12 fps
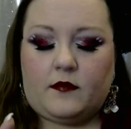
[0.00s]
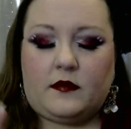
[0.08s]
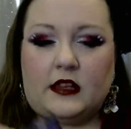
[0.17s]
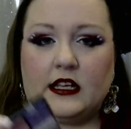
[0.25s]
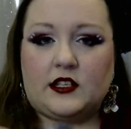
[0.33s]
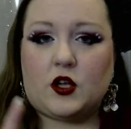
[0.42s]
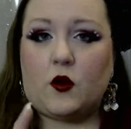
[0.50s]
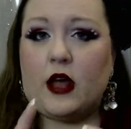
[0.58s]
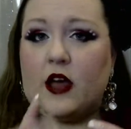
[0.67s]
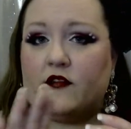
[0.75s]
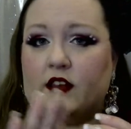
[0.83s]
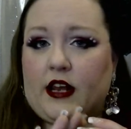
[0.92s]
these don't
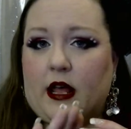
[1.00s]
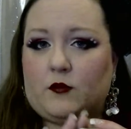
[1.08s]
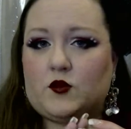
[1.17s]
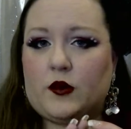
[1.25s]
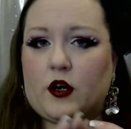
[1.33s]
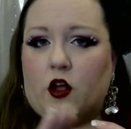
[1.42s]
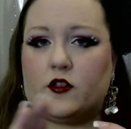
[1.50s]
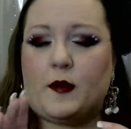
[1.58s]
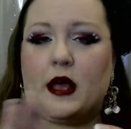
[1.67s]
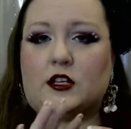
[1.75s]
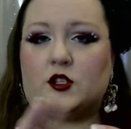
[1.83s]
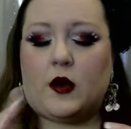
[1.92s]
have the names written on the
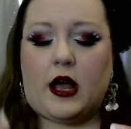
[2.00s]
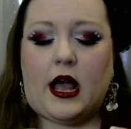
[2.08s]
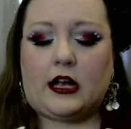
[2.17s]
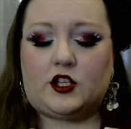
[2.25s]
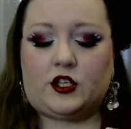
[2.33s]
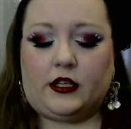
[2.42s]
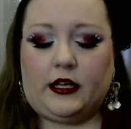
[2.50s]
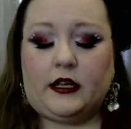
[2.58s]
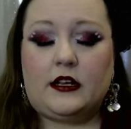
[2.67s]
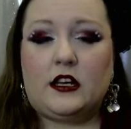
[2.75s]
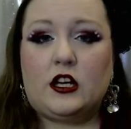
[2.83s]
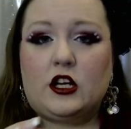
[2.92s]
back, so I actually
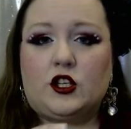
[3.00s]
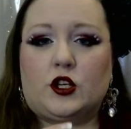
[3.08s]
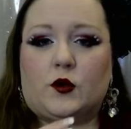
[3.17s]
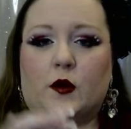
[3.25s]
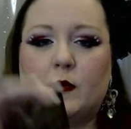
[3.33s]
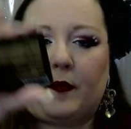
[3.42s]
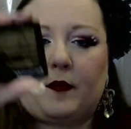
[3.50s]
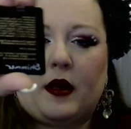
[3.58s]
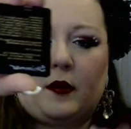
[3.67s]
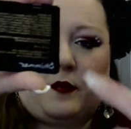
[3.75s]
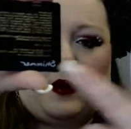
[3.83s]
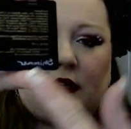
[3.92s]
took one of my
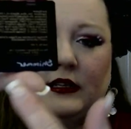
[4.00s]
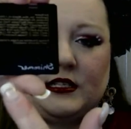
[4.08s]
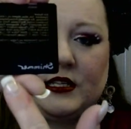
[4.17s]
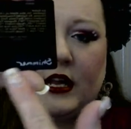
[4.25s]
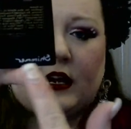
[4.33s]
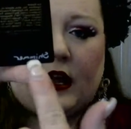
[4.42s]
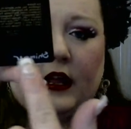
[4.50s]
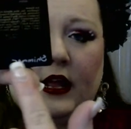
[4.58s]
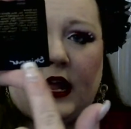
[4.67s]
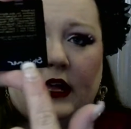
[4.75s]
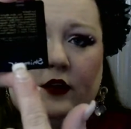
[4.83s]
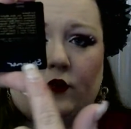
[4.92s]
paint pens and I
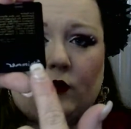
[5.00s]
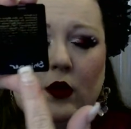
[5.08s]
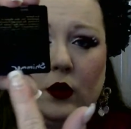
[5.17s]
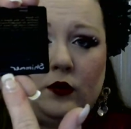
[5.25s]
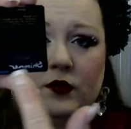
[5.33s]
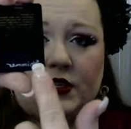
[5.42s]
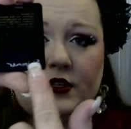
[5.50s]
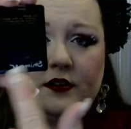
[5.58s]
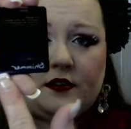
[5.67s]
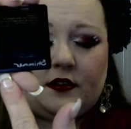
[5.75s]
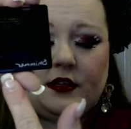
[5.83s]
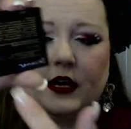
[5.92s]
hand wrote
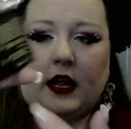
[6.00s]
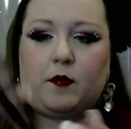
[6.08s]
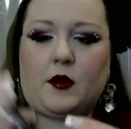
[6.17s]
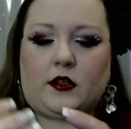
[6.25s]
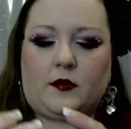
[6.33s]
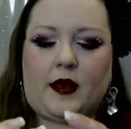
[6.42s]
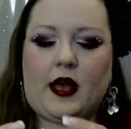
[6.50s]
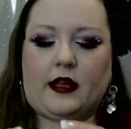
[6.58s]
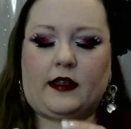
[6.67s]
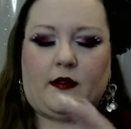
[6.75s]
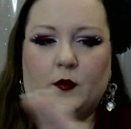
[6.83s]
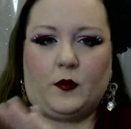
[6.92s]
the name on the
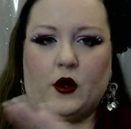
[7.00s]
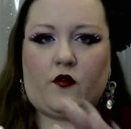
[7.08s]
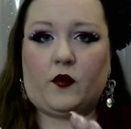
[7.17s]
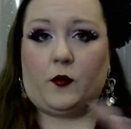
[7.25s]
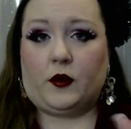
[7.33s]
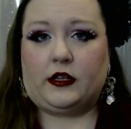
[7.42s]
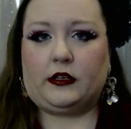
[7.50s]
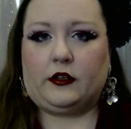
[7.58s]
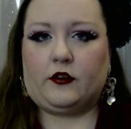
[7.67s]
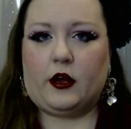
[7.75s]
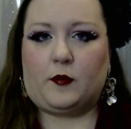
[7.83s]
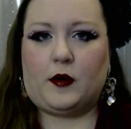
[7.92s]
back and then went over it with a
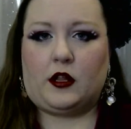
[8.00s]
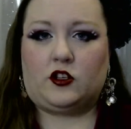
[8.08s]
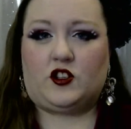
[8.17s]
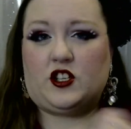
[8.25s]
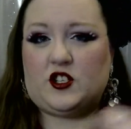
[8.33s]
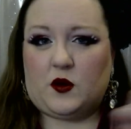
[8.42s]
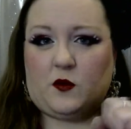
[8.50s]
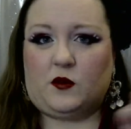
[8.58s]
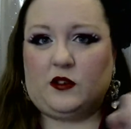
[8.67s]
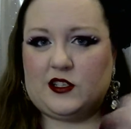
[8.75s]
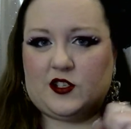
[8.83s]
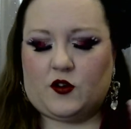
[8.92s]
clear nail polish just so it
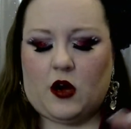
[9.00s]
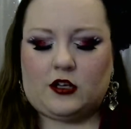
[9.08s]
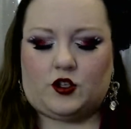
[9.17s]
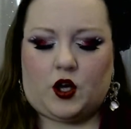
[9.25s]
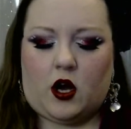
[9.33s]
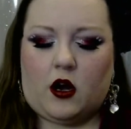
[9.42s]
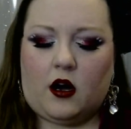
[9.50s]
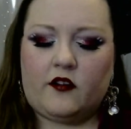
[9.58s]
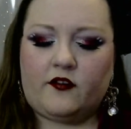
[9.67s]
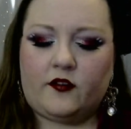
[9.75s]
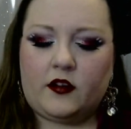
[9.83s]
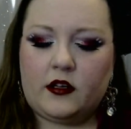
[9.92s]
wouldn't scratch
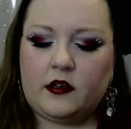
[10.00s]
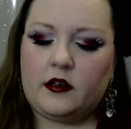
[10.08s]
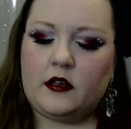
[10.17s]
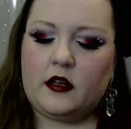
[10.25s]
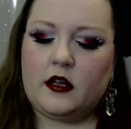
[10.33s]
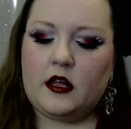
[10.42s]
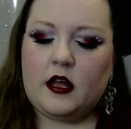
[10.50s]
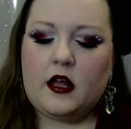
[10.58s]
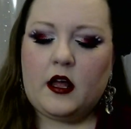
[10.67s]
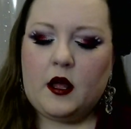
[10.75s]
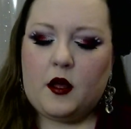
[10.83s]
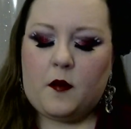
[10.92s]
off.
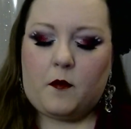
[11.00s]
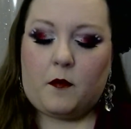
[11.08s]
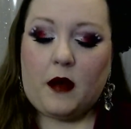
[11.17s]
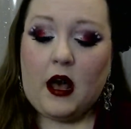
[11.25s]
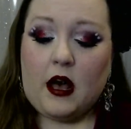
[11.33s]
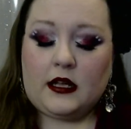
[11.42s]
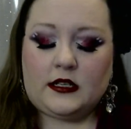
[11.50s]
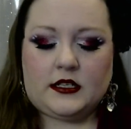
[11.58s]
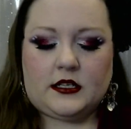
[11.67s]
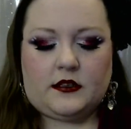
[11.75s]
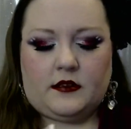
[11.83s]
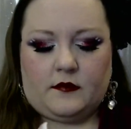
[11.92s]
But